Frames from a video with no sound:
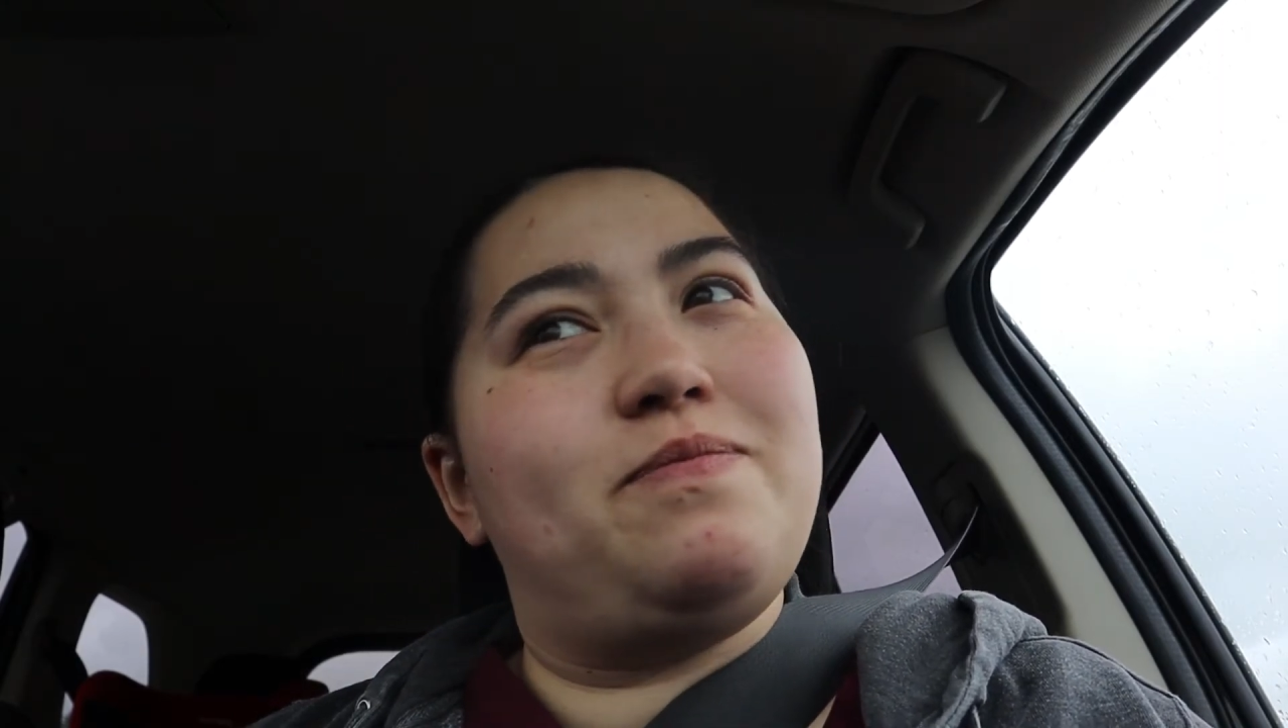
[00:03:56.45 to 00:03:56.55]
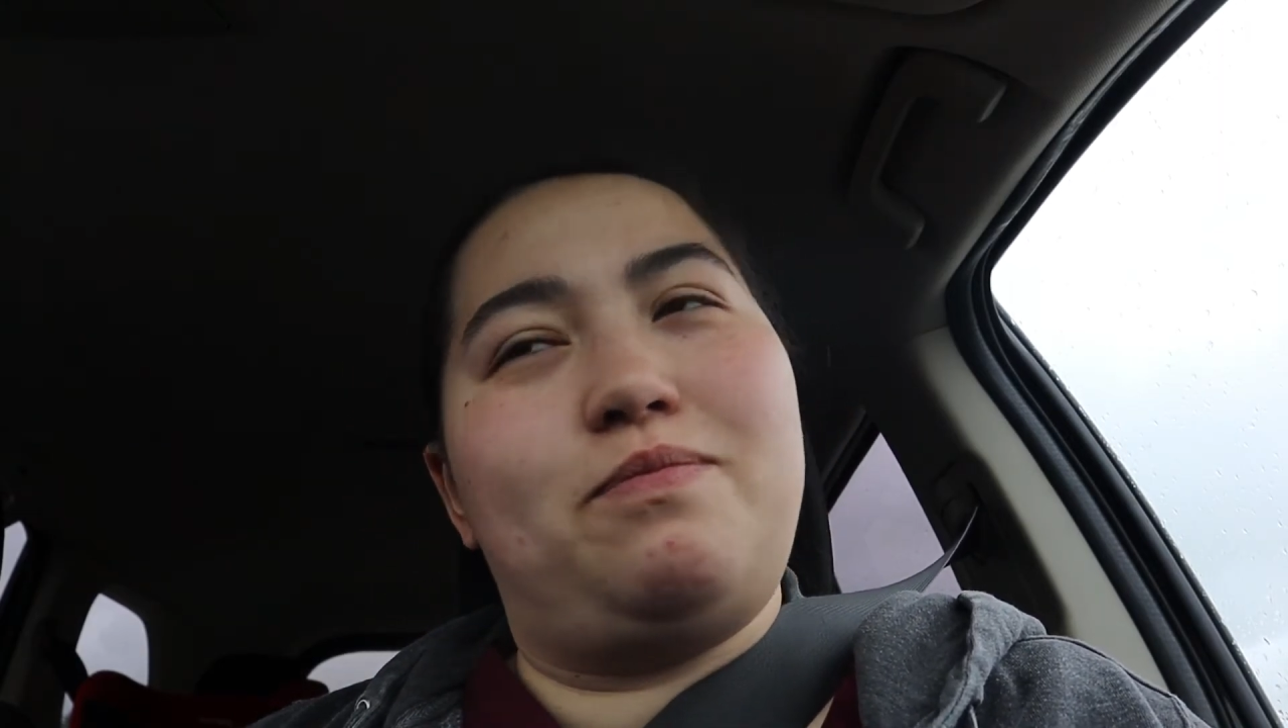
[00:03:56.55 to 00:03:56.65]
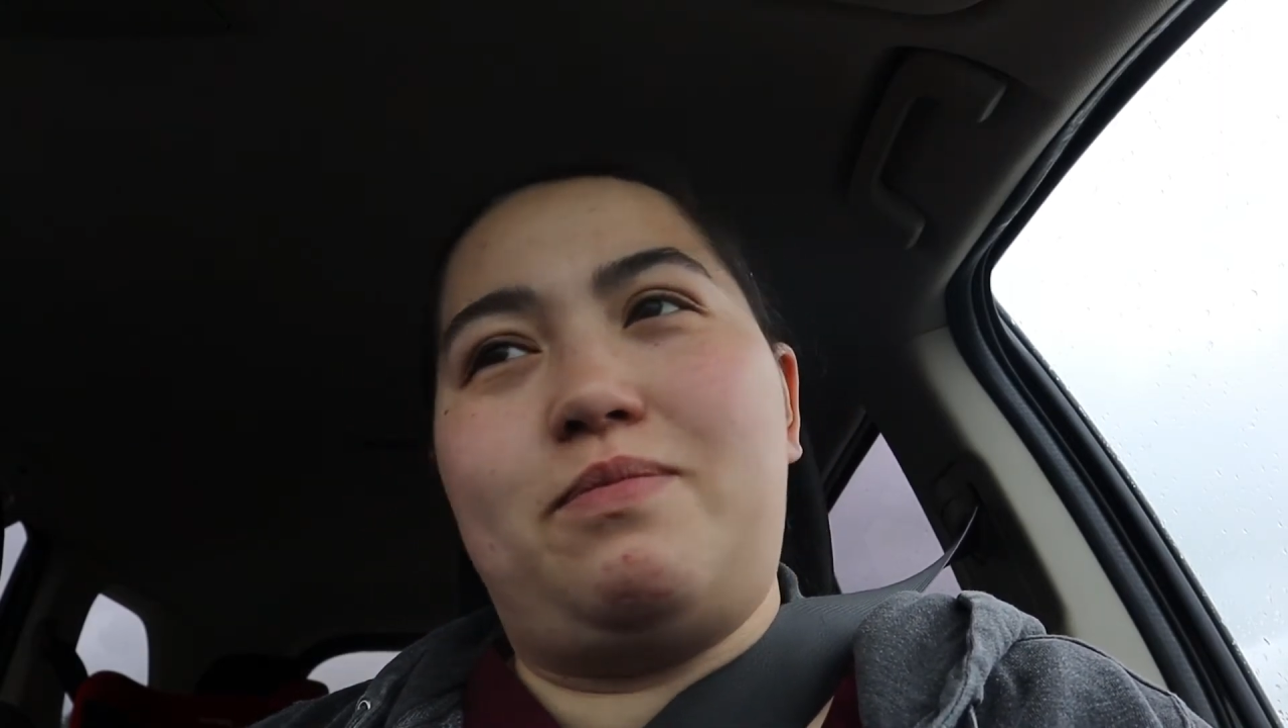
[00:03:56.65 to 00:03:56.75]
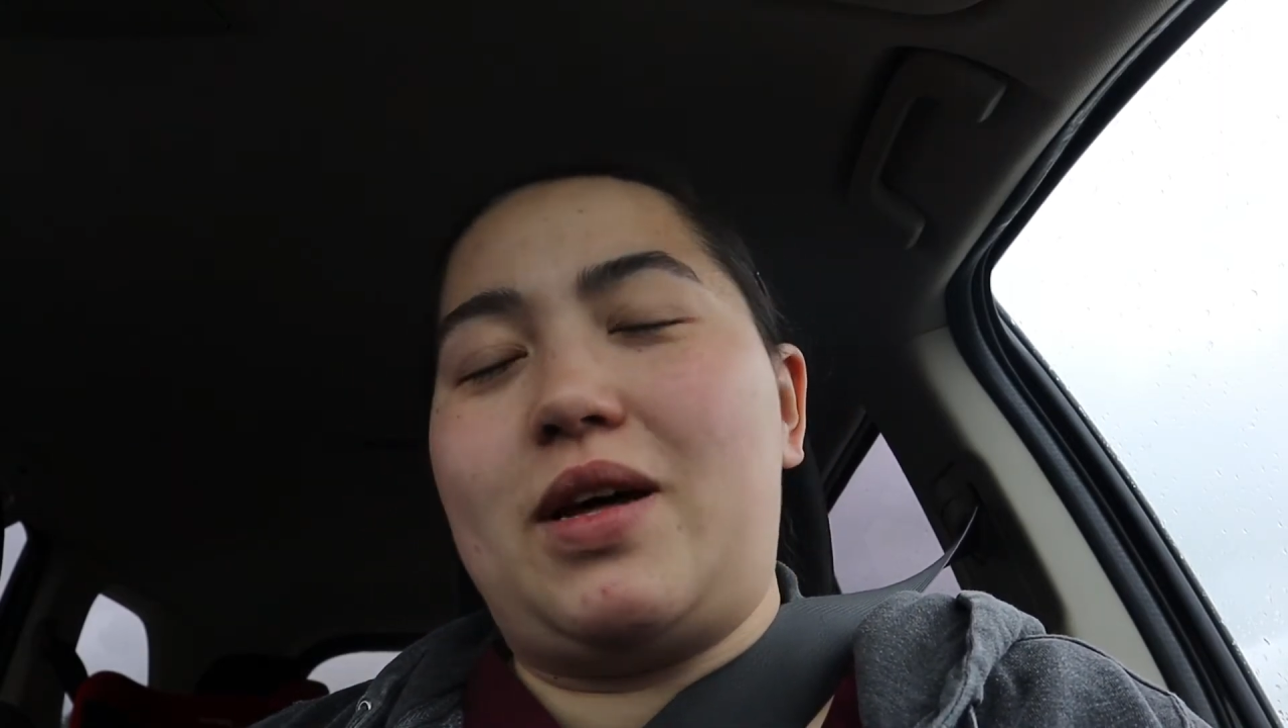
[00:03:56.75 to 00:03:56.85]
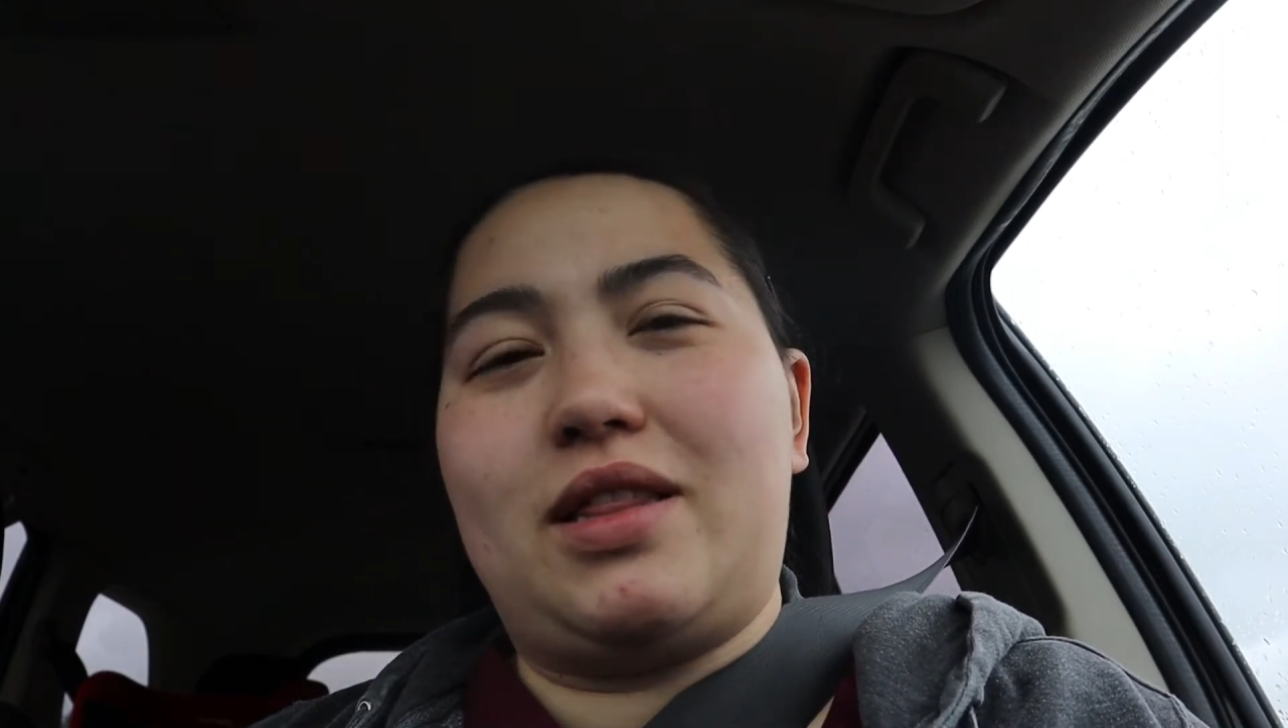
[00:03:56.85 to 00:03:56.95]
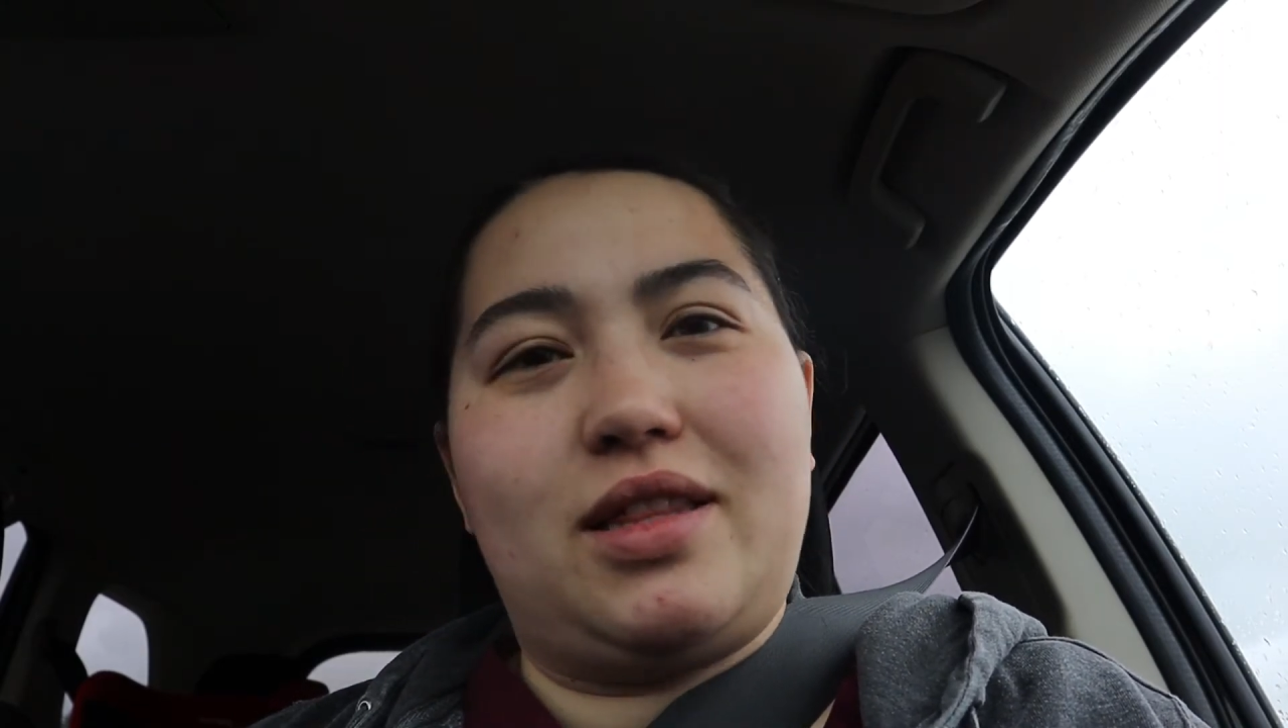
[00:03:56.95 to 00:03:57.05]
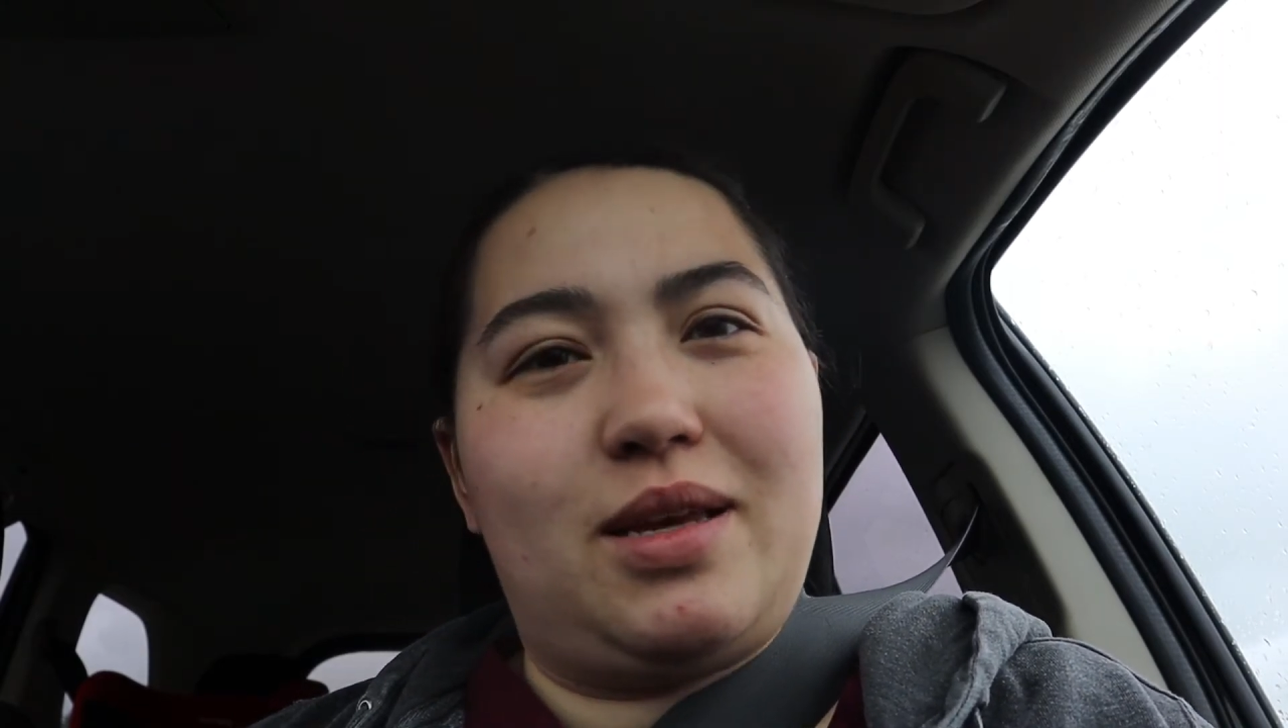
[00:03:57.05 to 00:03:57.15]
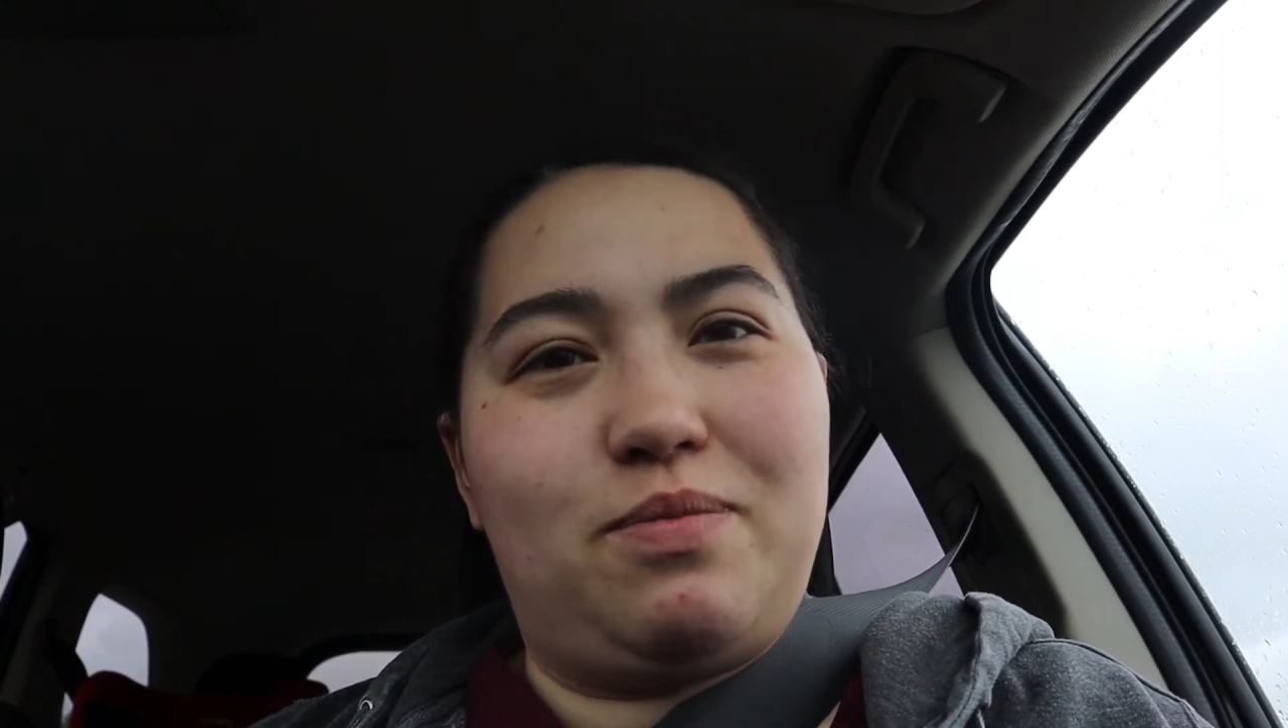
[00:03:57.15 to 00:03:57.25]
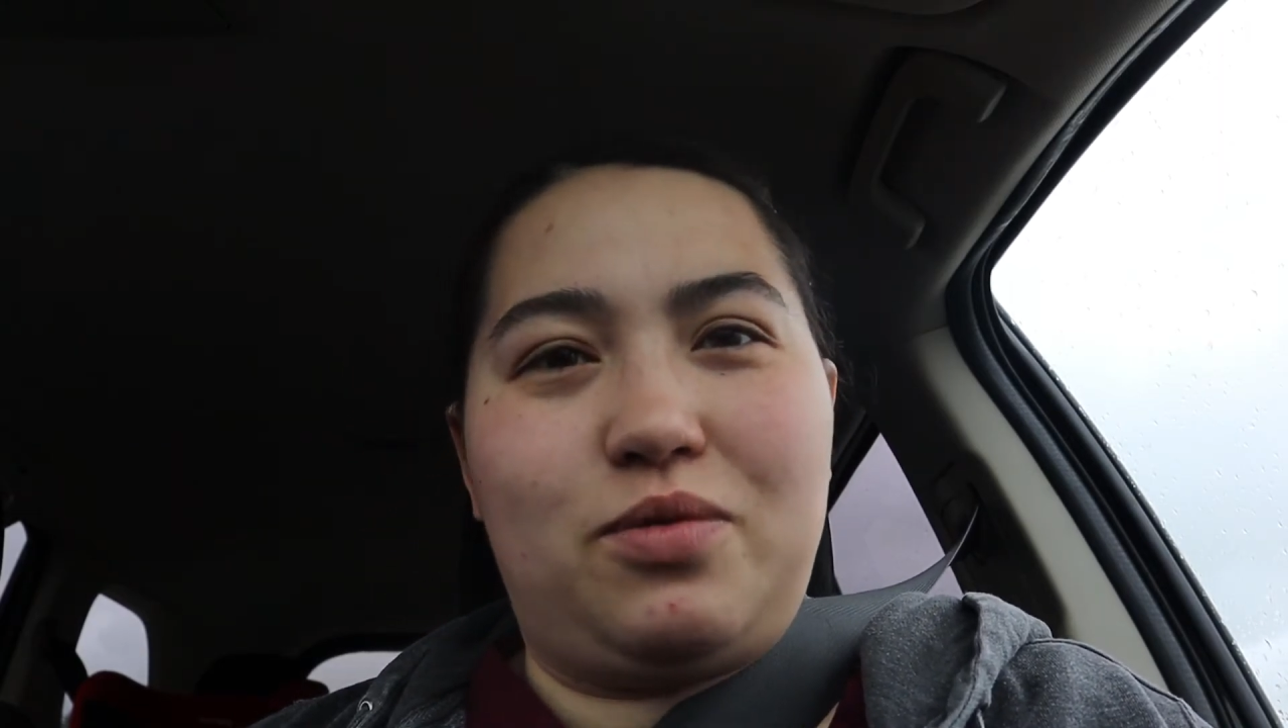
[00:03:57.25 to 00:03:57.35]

monthly